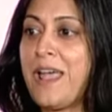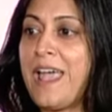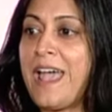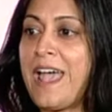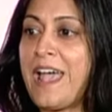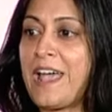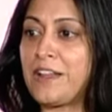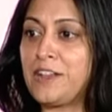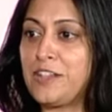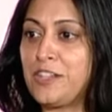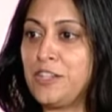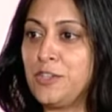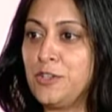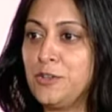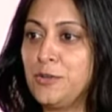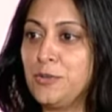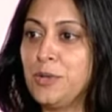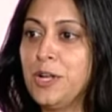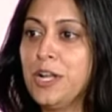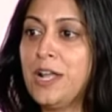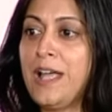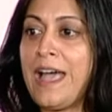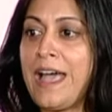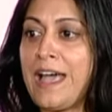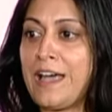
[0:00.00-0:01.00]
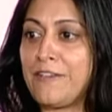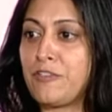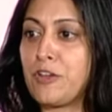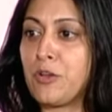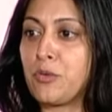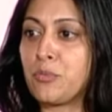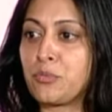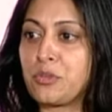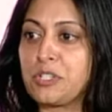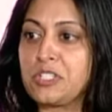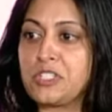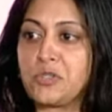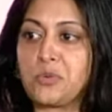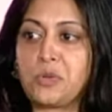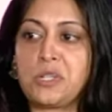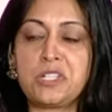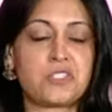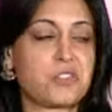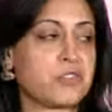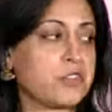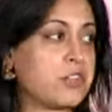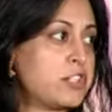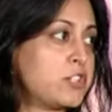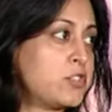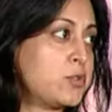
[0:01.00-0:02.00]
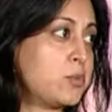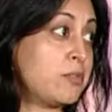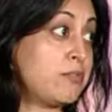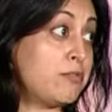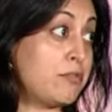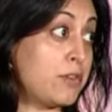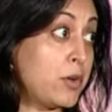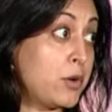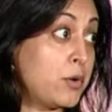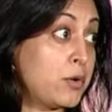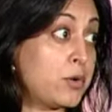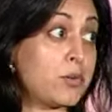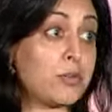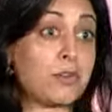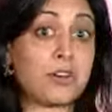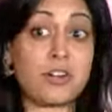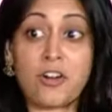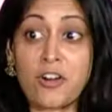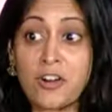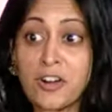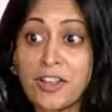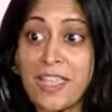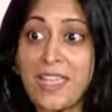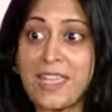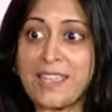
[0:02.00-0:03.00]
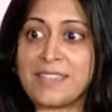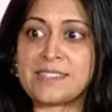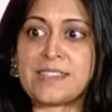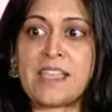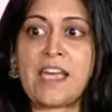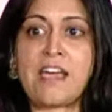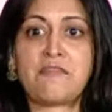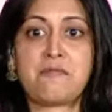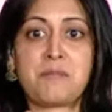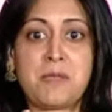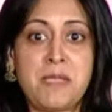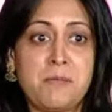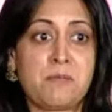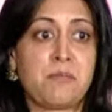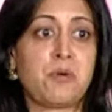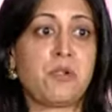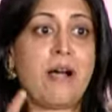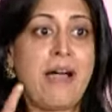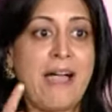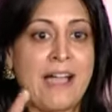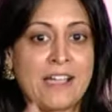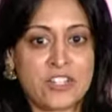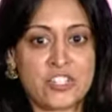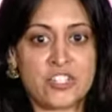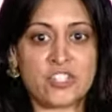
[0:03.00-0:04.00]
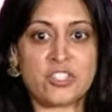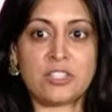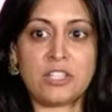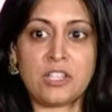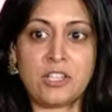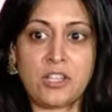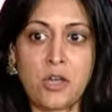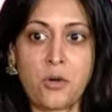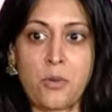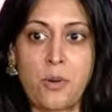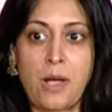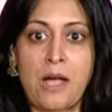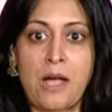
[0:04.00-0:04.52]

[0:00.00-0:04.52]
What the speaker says: How do you have a retweet turn into a vote, or in our case, have people actually go